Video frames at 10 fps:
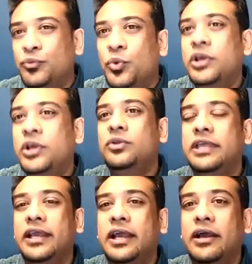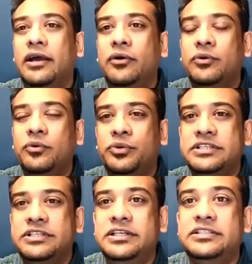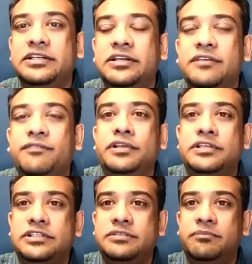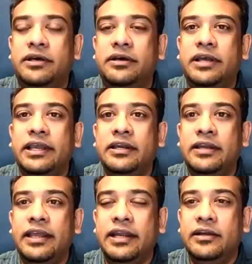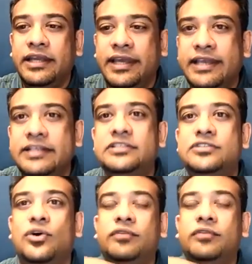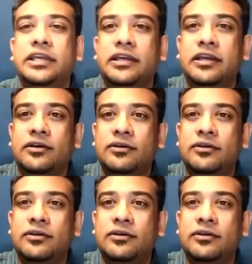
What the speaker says: What do you think is the difference in kids of the